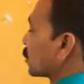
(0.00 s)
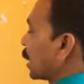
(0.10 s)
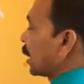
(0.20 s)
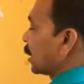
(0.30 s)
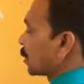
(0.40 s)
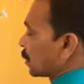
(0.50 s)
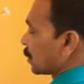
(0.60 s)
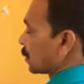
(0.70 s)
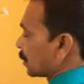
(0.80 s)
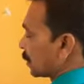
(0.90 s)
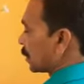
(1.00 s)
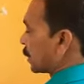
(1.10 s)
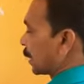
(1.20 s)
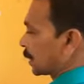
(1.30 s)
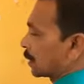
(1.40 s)
are
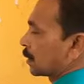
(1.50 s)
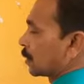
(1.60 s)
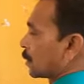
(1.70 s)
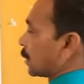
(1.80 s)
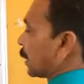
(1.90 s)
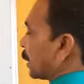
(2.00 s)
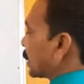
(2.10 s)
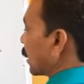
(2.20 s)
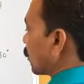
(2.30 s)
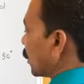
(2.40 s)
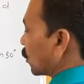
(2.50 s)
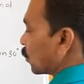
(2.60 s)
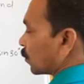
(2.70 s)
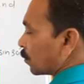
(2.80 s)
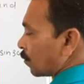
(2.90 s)
6 is equal
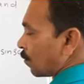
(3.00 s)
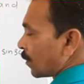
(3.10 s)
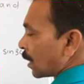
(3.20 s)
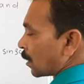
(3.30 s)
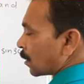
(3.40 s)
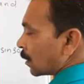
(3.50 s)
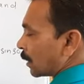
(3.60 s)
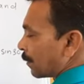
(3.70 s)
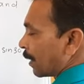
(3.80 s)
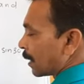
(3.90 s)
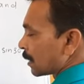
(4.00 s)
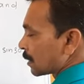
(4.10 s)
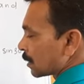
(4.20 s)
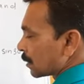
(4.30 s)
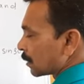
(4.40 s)
to. Divide
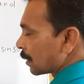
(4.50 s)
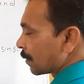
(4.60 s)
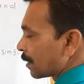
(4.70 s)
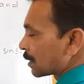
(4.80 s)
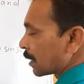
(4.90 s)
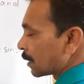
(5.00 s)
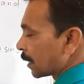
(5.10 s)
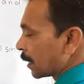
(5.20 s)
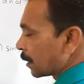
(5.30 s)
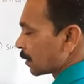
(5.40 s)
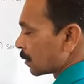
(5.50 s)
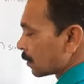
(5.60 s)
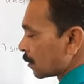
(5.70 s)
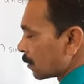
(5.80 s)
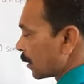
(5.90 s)
this. 3 ones are
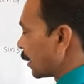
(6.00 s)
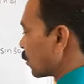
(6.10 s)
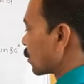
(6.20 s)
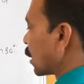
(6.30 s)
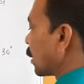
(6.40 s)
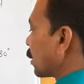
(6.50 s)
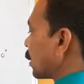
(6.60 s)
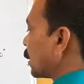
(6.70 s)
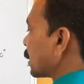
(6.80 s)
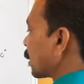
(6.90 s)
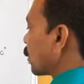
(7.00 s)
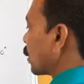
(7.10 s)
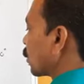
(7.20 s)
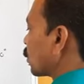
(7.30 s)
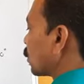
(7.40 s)
3. 3 twos are is equal
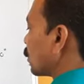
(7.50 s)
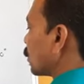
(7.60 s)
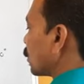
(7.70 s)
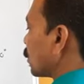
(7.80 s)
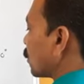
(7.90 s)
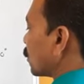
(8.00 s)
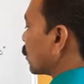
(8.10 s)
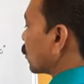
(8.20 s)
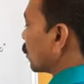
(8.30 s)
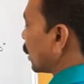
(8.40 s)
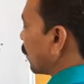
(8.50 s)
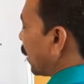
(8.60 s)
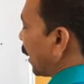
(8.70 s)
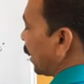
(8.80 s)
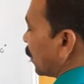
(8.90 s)
to root 3
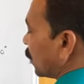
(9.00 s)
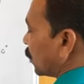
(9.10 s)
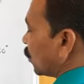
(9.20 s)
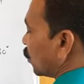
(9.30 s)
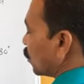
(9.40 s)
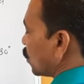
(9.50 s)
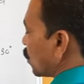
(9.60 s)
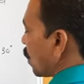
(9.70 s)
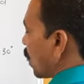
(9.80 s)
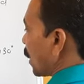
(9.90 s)
by 2.